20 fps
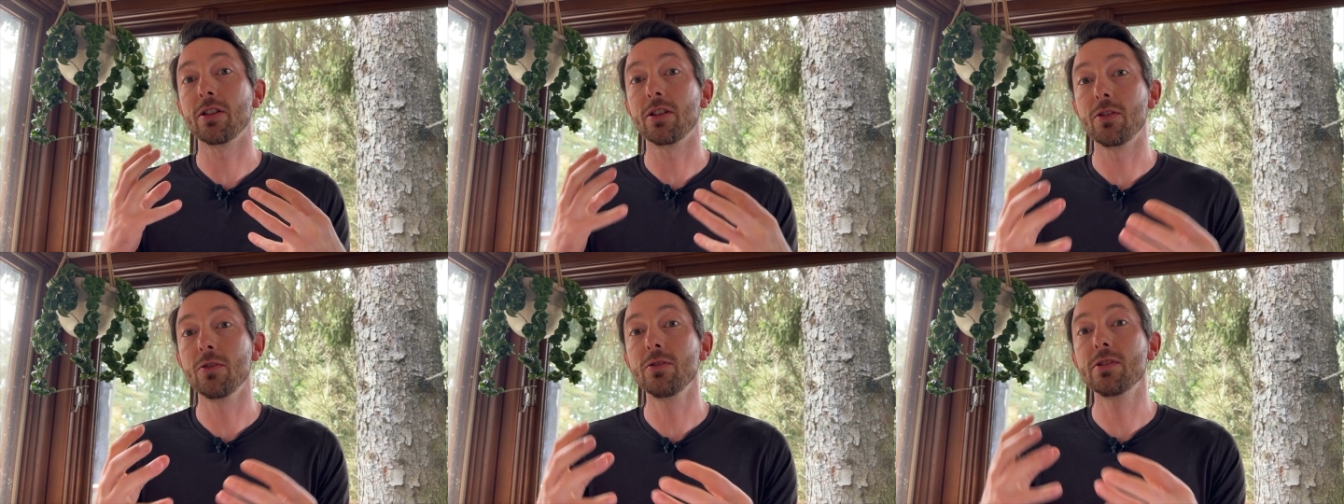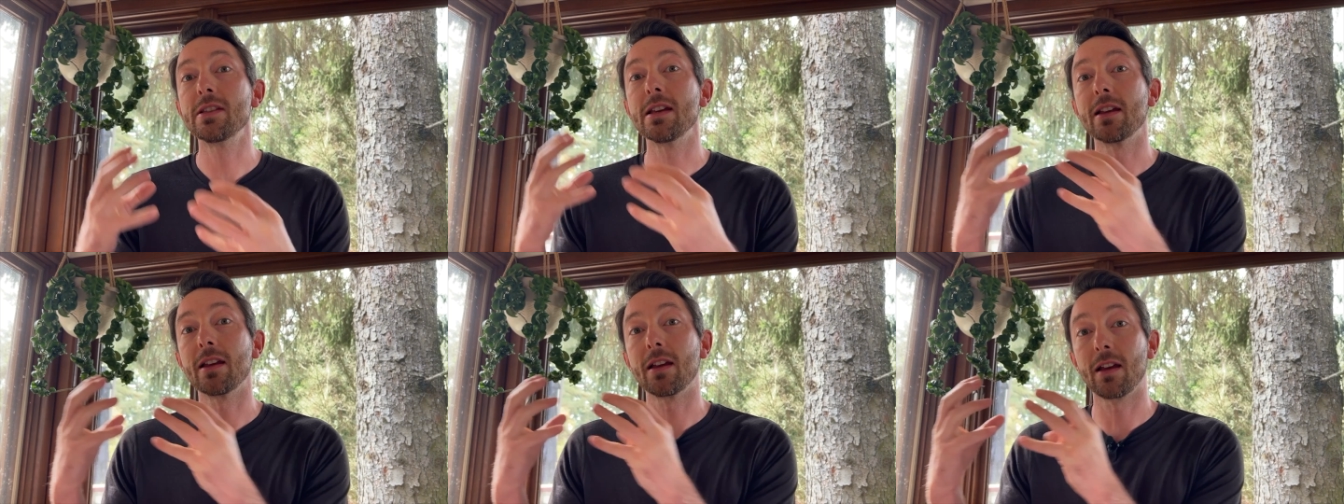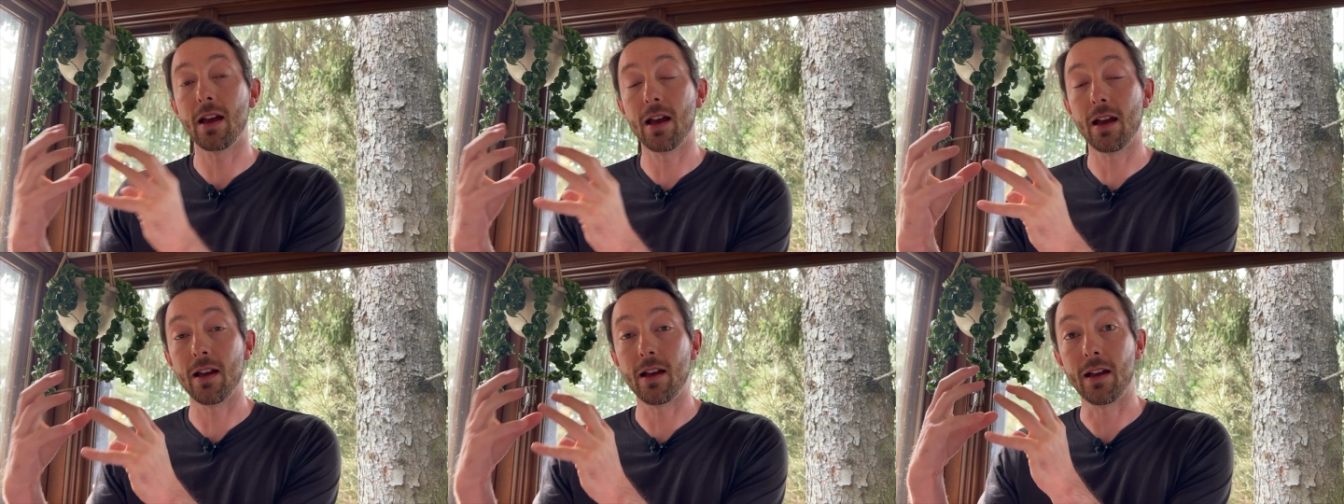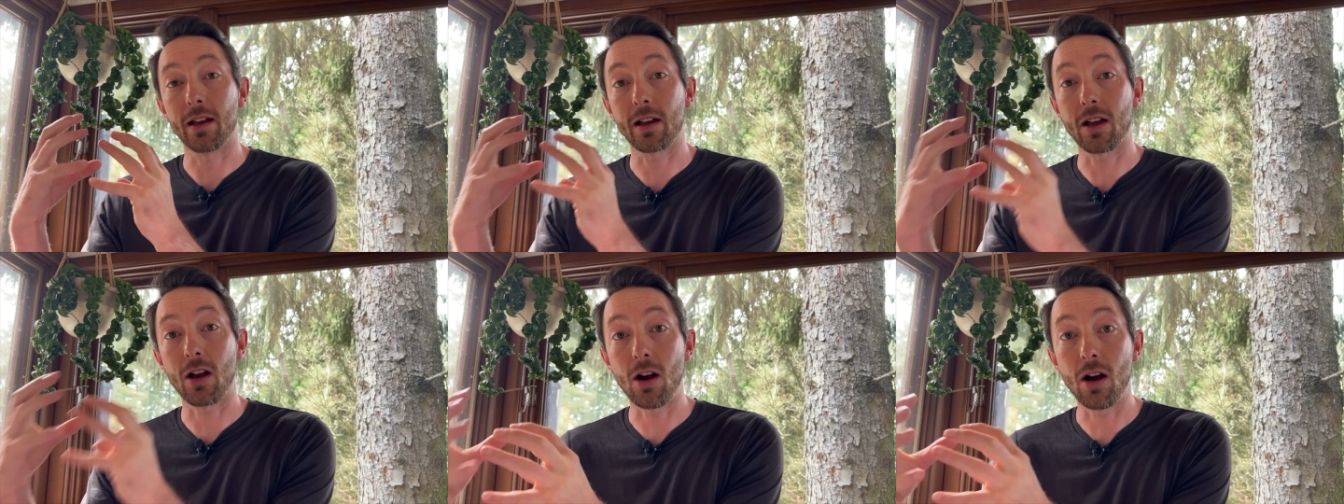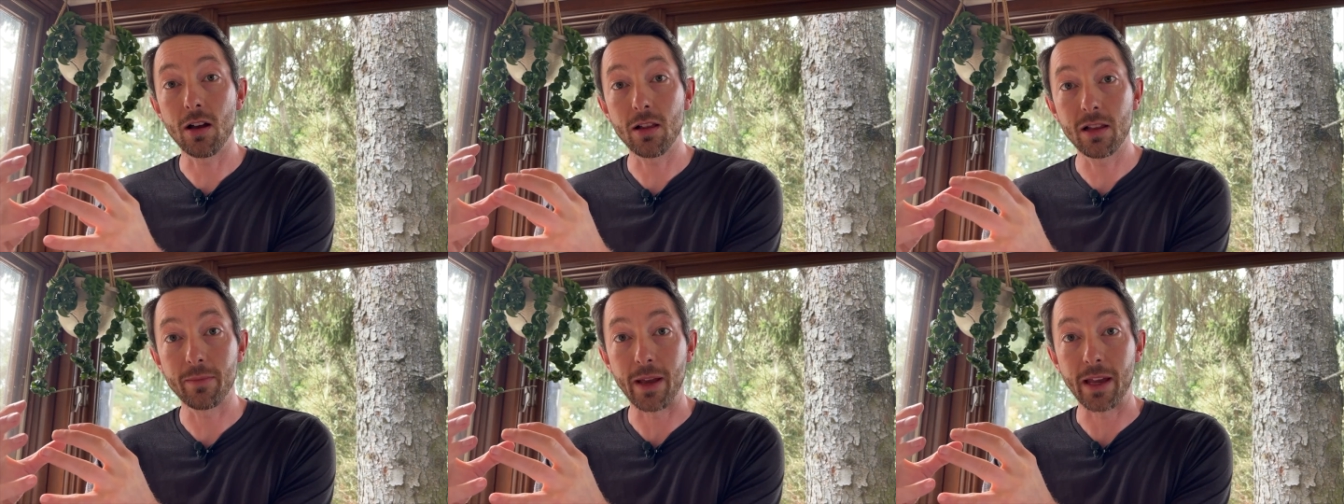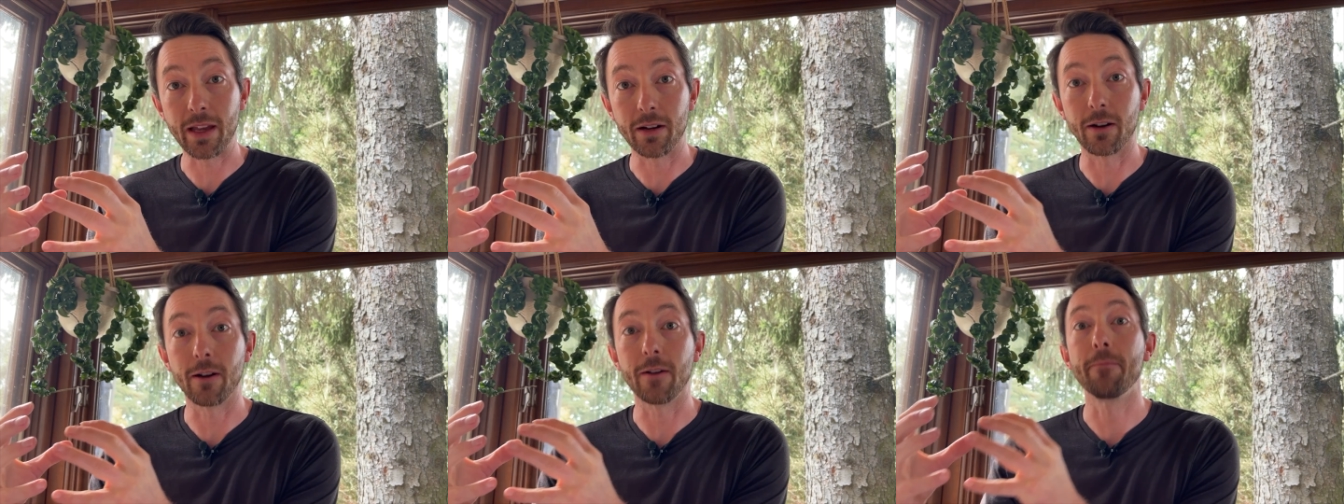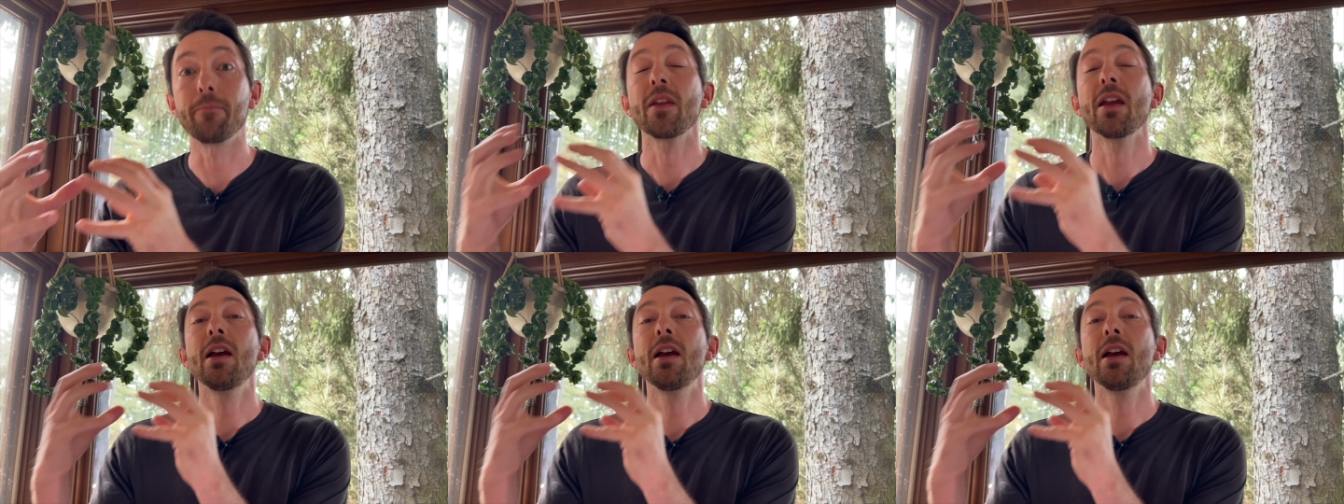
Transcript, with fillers: using uh, Collimator